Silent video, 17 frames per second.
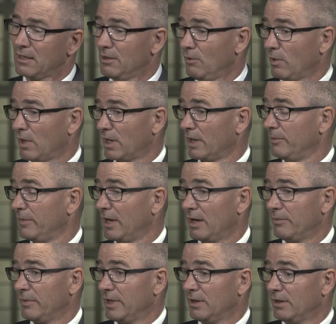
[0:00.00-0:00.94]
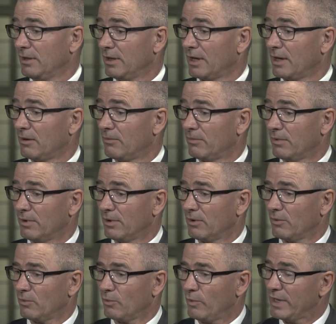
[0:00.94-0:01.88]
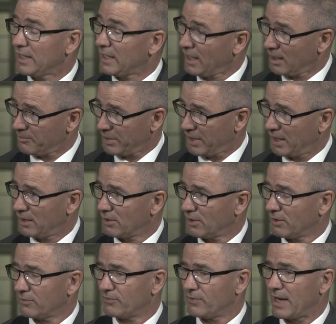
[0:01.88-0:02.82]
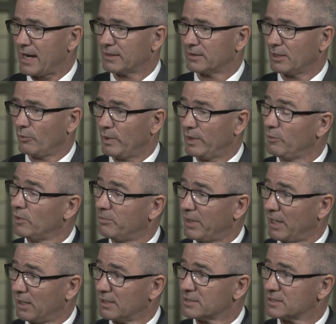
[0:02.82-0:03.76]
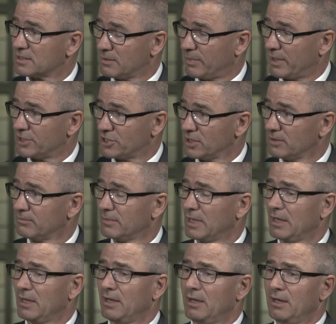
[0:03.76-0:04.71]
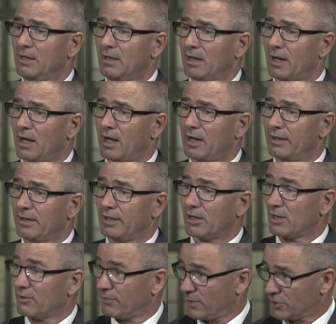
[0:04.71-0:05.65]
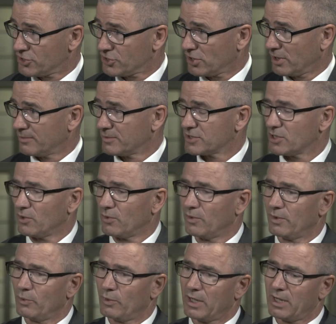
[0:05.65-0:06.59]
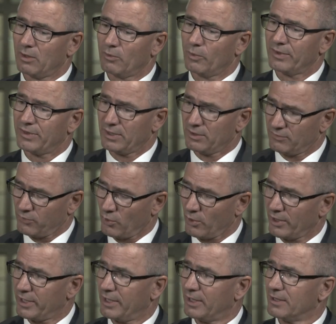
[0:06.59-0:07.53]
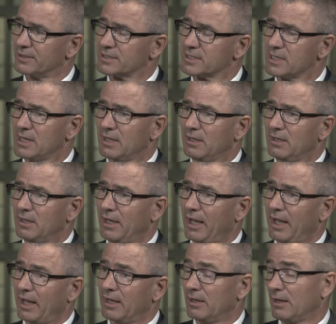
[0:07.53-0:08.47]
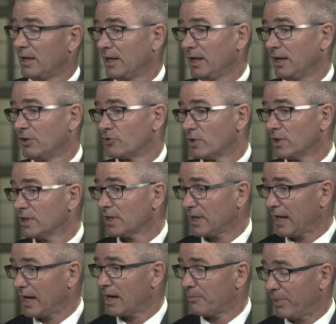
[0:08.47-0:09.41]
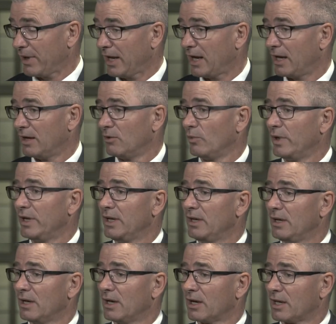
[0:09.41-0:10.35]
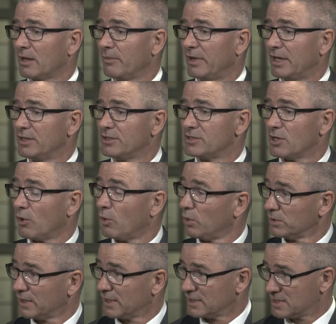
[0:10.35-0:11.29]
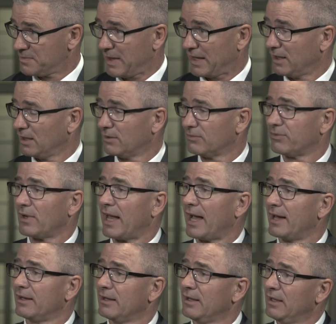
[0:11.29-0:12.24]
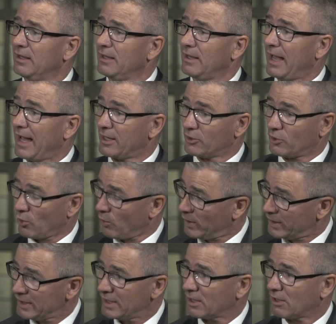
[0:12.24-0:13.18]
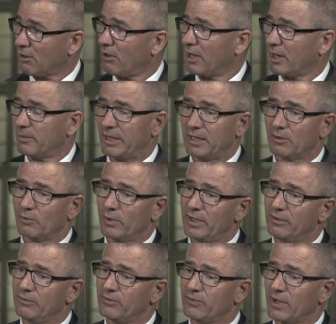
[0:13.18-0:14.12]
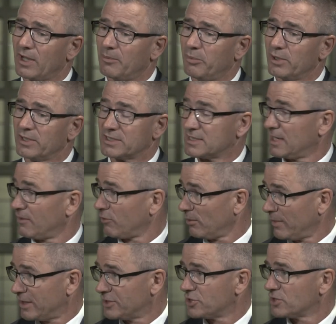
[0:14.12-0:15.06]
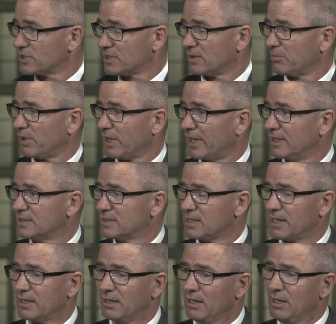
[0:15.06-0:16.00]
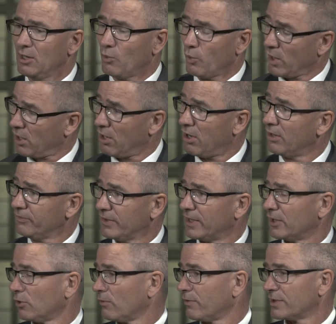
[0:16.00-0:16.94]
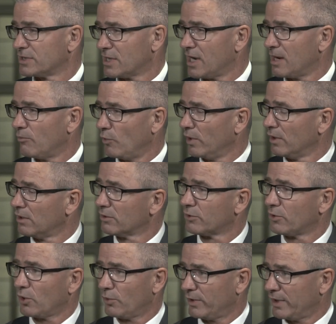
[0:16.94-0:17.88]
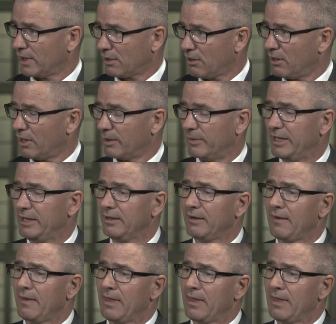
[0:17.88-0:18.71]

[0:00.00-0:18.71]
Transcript: Well, we campaigned on the fact that we would balance the budget in our first term, so within 4 years. And again, during the campaign, we committed to holding spending flat and growing the economy. And we've put several measures in place that we're confident over time will grow the economy.